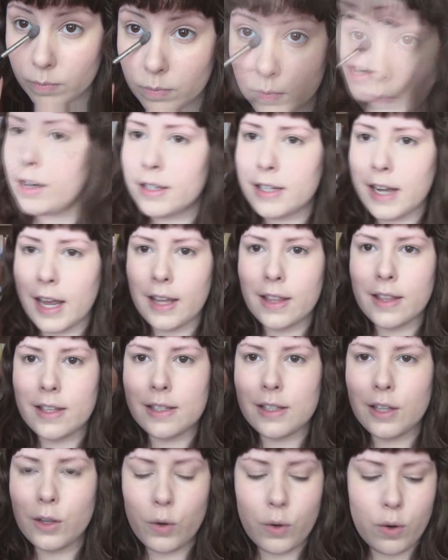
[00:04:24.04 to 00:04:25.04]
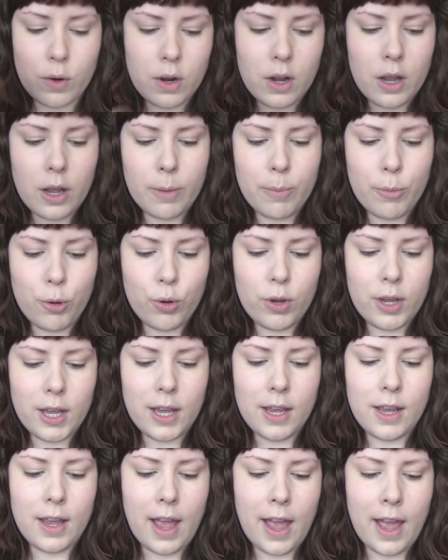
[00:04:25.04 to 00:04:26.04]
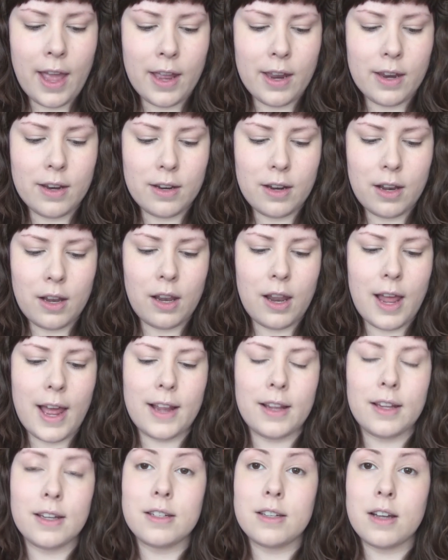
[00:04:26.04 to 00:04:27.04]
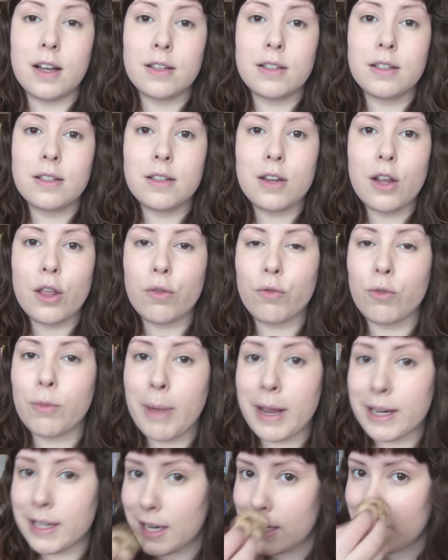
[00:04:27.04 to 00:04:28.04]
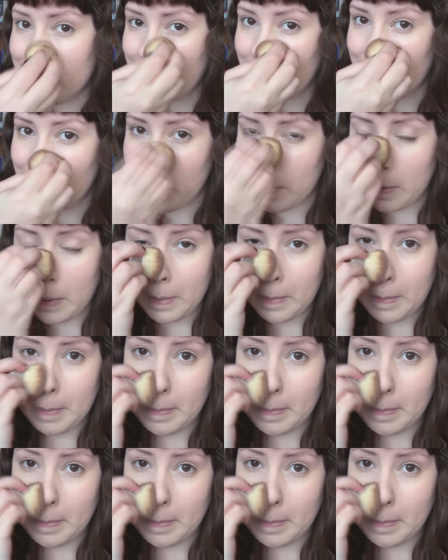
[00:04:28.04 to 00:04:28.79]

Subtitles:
I'm going to take this little kabuki and lightly dust through my T-zone.